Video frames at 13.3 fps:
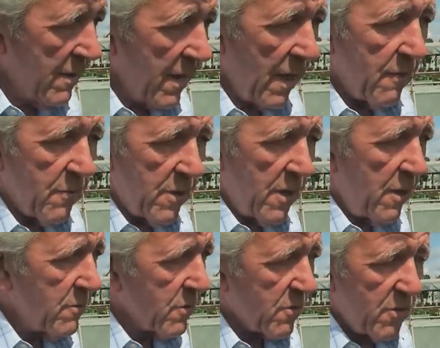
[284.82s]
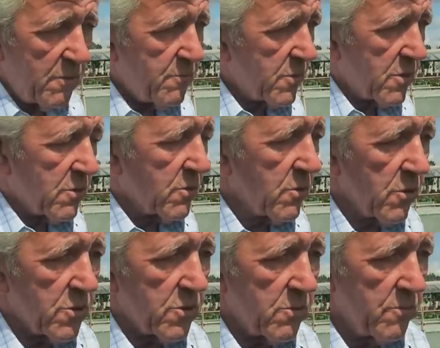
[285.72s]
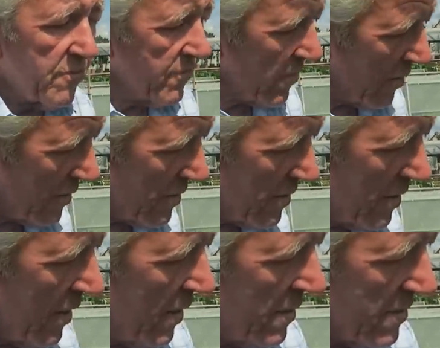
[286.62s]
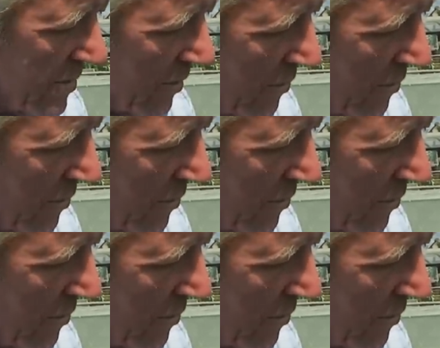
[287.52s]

Now I know the Crimson Crush are fine,